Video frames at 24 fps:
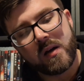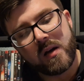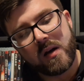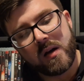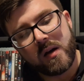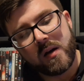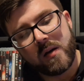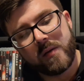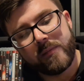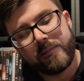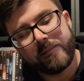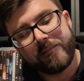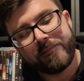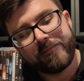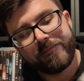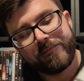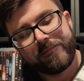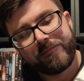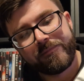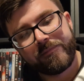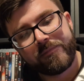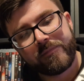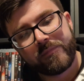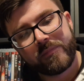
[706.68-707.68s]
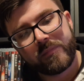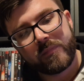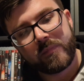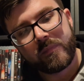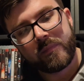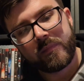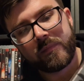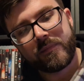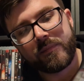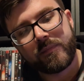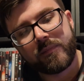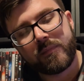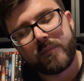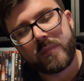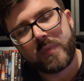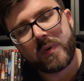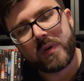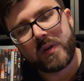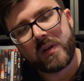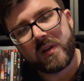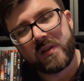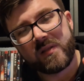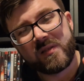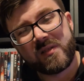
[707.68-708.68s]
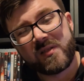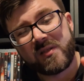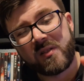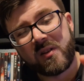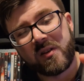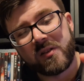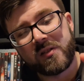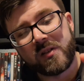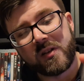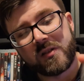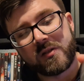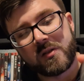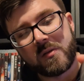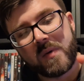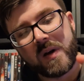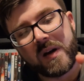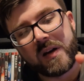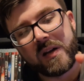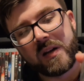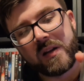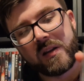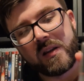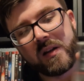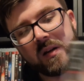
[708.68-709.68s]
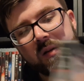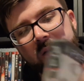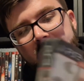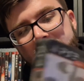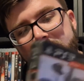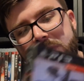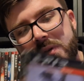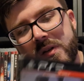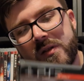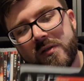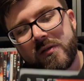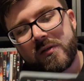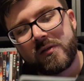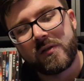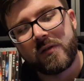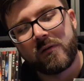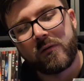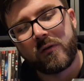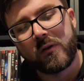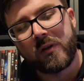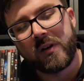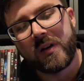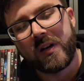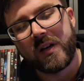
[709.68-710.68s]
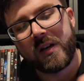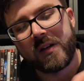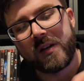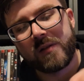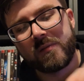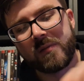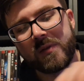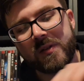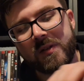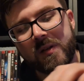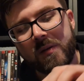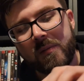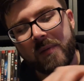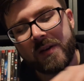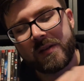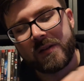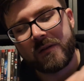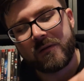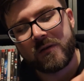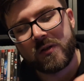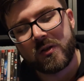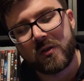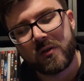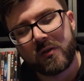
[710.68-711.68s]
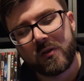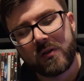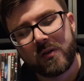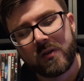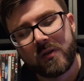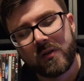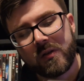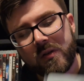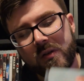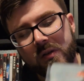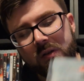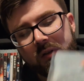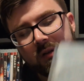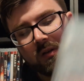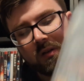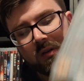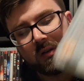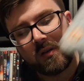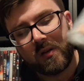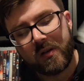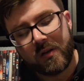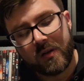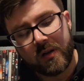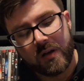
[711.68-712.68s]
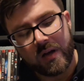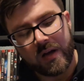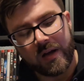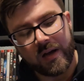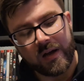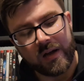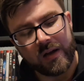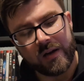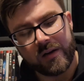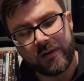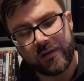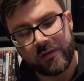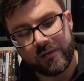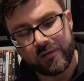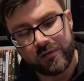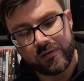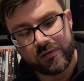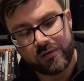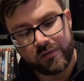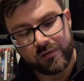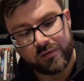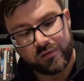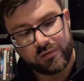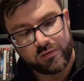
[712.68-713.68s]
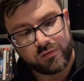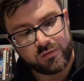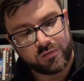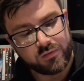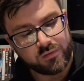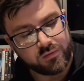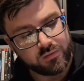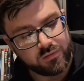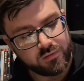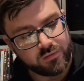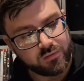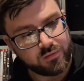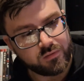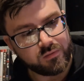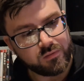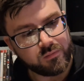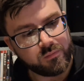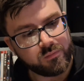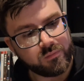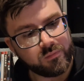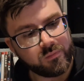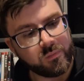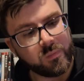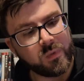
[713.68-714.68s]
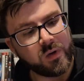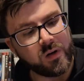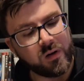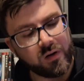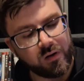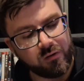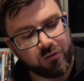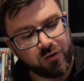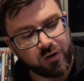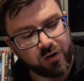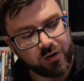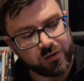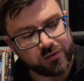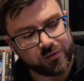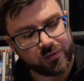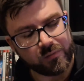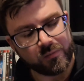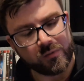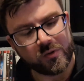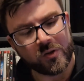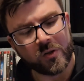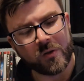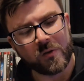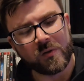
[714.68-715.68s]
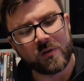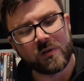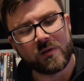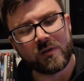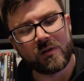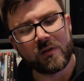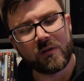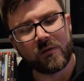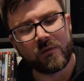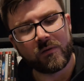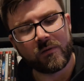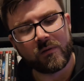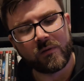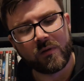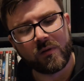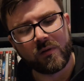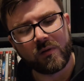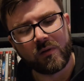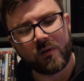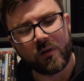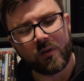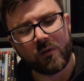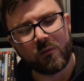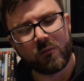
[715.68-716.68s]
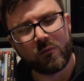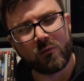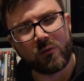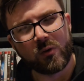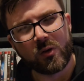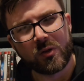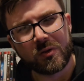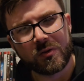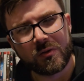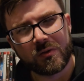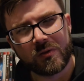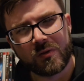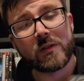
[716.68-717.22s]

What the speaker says: But the side's not too bad either, but it's just the front here is missing a massive chunk, and you know, there are some chunks of like rust.